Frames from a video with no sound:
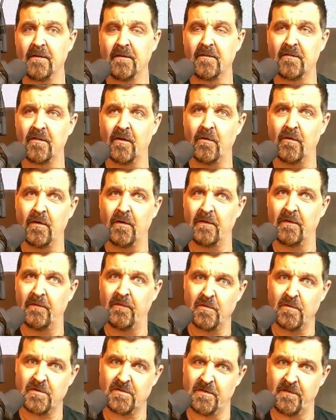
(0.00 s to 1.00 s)
So
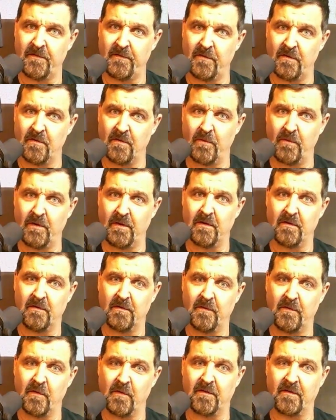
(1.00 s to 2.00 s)
unfortunately for your Windows
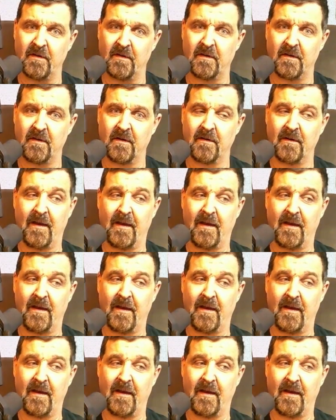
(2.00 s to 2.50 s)
folks out there,